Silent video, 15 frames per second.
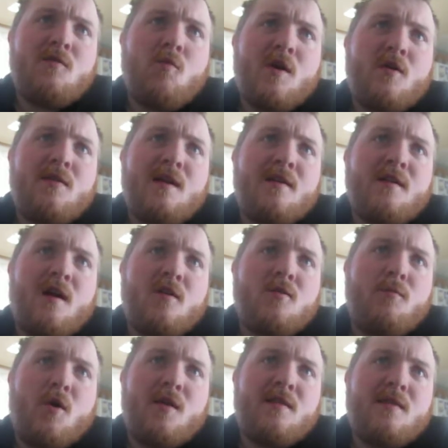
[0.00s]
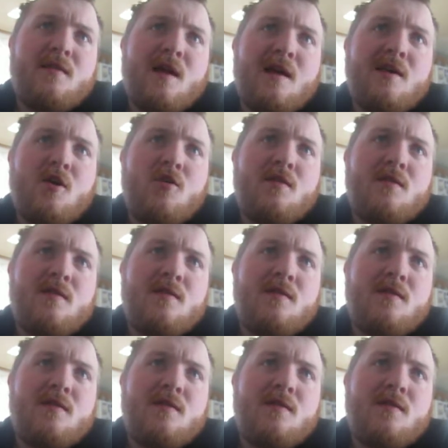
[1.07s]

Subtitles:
$100,000 or more a year,